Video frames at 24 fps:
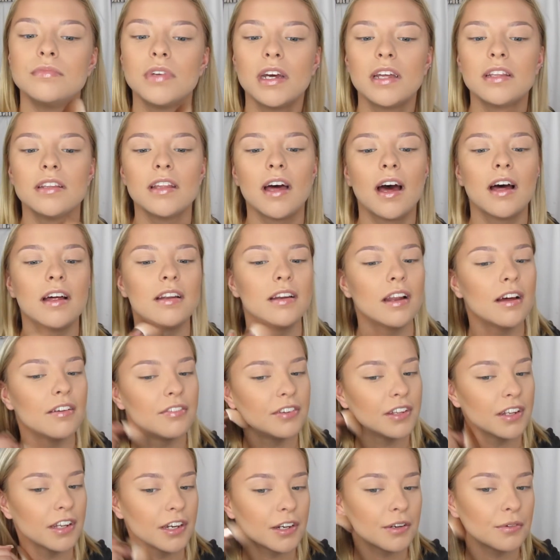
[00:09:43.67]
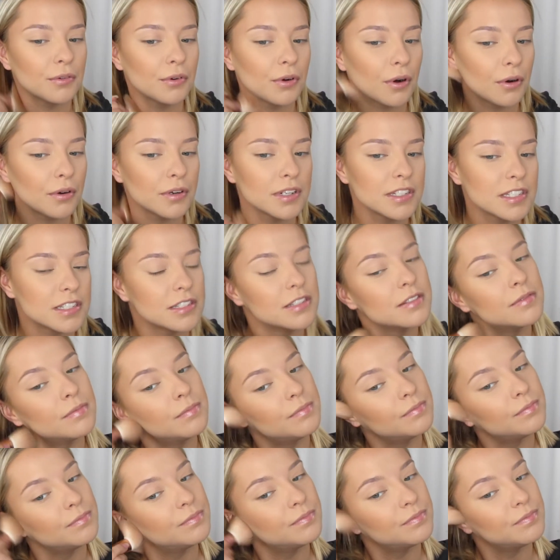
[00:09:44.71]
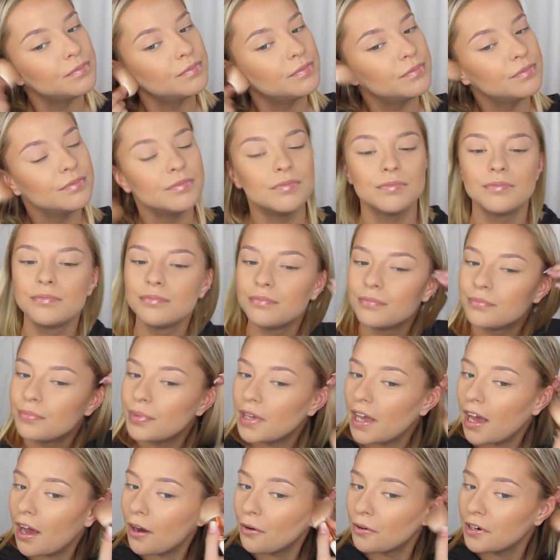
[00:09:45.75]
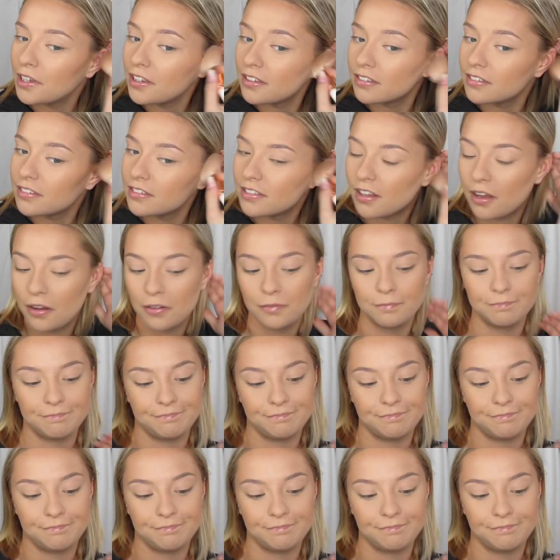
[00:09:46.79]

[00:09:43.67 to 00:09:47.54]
And that, I feel like, will always be how it is, so.